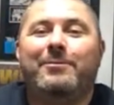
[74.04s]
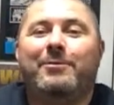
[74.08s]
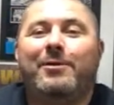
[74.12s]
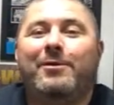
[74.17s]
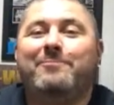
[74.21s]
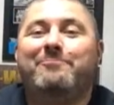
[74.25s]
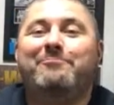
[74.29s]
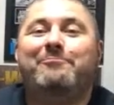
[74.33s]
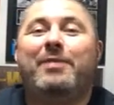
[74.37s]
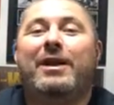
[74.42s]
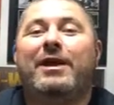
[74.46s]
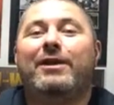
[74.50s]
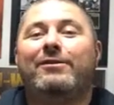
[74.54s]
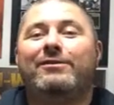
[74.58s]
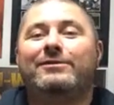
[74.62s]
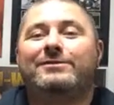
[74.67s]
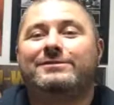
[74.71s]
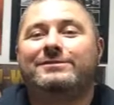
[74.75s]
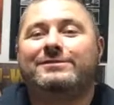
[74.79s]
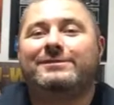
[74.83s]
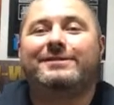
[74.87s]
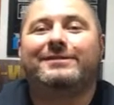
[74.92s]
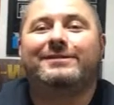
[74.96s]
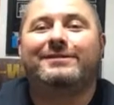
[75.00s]
not
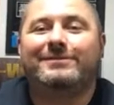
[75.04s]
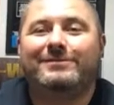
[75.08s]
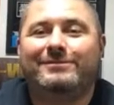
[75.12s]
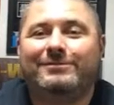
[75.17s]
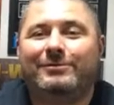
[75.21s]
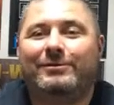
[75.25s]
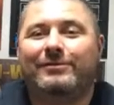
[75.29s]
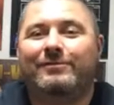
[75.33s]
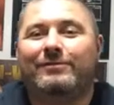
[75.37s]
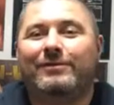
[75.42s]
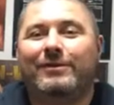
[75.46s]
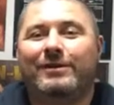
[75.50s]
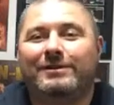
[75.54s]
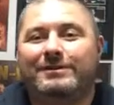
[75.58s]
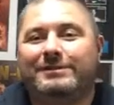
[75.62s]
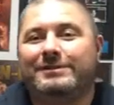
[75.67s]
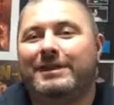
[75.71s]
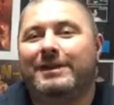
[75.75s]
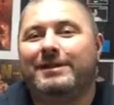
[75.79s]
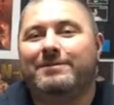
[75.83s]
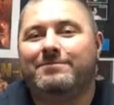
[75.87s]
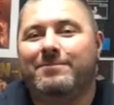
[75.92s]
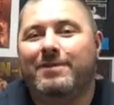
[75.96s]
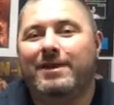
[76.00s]
embarrassed to have lost
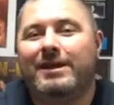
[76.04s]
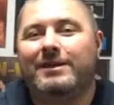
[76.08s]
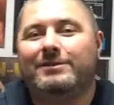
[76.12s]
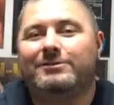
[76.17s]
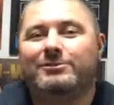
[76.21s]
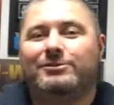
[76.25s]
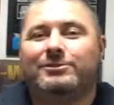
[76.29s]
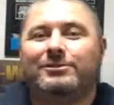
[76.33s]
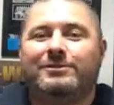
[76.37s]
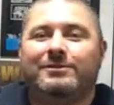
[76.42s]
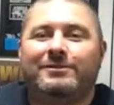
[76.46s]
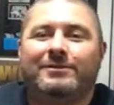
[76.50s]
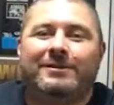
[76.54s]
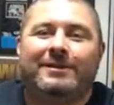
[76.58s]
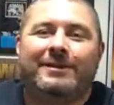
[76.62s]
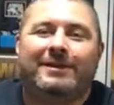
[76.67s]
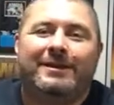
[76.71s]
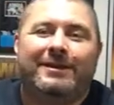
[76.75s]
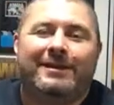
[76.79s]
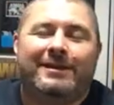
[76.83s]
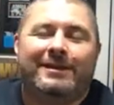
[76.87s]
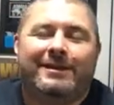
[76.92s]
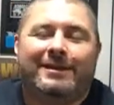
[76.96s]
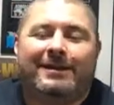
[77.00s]
that match,
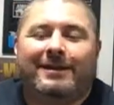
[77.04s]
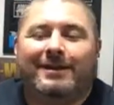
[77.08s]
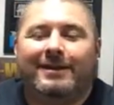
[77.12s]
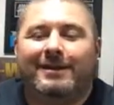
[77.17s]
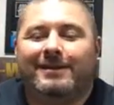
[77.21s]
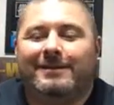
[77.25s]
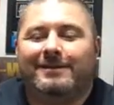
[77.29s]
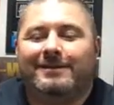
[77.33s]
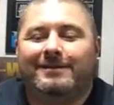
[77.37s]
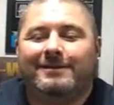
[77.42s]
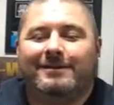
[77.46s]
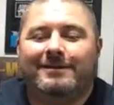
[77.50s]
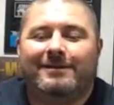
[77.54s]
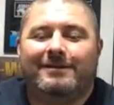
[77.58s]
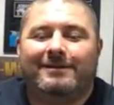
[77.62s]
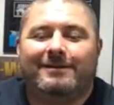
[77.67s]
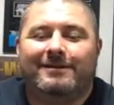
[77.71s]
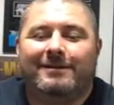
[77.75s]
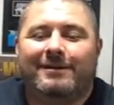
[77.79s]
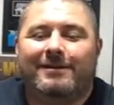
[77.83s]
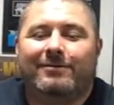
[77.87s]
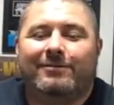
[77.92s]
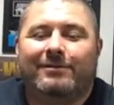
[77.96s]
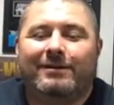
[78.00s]
and
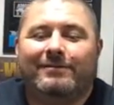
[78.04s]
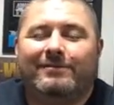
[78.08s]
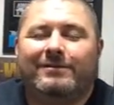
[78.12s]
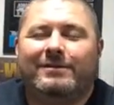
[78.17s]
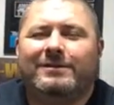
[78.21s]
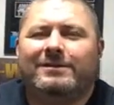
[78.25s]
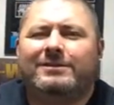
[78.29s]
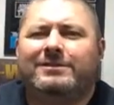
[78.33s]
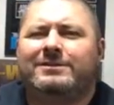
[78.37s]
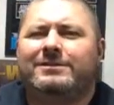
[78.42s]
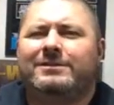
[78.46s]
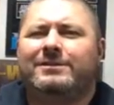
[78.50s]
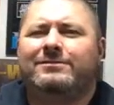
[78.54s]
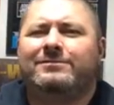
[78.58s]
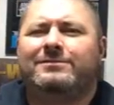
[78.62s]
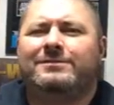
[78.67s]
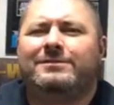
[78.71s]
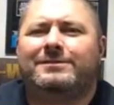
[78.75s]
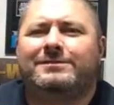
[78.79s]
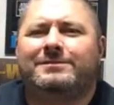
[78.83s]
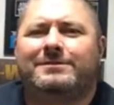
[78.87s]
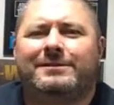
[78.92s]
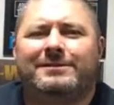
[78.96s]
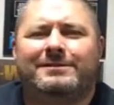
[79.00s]
I don't have any
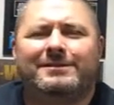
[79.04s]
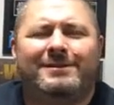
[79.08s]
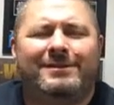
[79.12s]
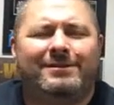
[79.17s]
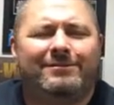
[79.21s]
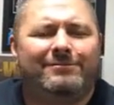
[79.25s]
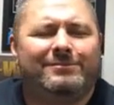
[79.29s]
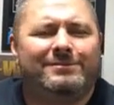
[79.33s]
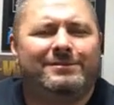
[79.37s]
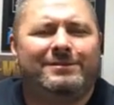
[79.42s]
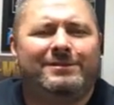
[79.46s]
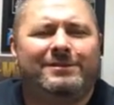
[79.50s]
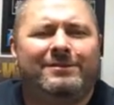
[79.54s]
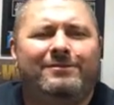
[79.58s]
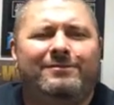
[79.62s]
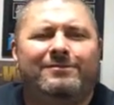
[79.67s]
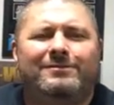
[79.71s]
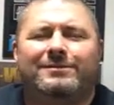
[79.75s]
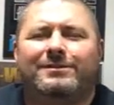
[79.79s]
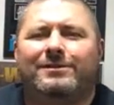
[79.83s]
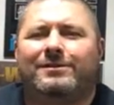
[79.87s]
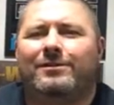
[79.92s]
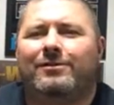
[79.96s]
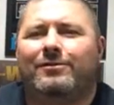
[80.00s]
excuses because that was
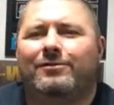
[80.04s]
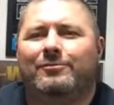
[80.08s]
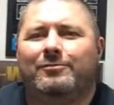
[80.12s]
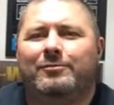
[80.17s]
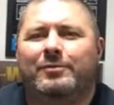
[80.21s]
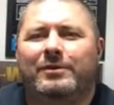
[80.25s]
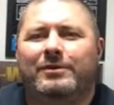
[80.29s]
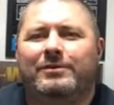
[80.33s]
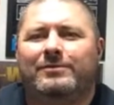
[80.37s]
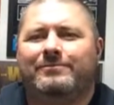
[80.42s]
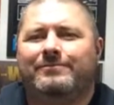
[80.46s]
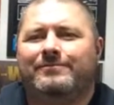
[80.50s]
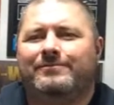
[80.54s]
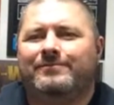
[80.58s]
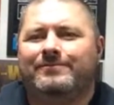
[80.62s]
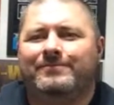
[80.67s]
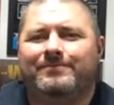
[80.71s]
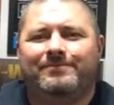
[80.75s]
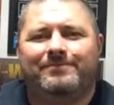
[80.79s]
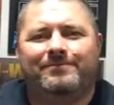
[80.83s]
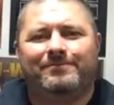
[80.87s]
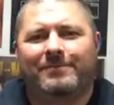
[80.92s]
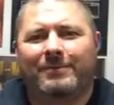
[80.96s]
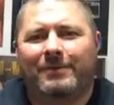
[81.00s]
years ago, but
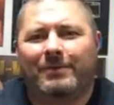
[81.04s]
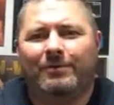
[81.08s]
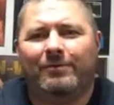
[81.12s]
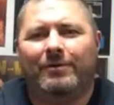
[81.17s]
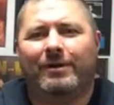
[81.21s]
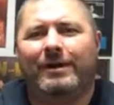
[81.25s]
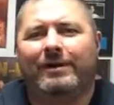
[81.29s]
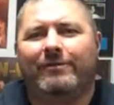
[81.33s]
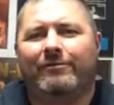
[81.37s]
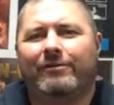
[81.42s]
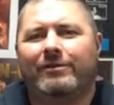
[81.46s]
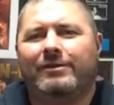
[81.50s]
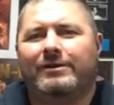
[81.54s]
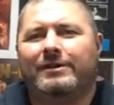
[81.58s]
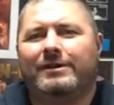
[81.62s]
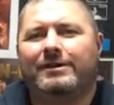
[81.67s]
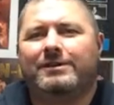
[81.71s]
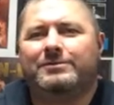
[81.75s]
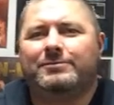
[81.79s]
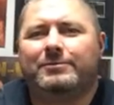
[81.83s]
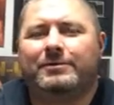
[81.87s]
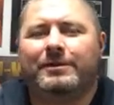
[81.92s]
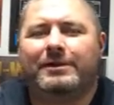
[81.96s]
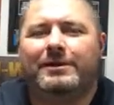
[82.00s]
whatever, it
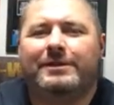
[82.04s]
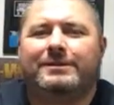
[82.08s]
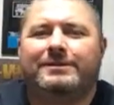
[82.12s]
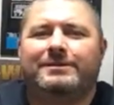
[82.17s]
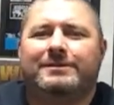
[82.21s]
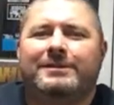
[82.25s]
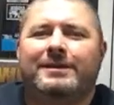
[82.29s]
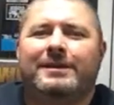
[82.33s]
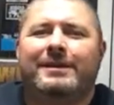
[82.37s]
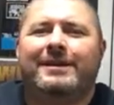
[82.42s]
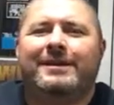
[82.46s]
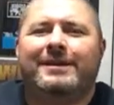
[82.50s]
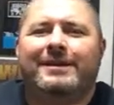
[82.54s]
is what it is.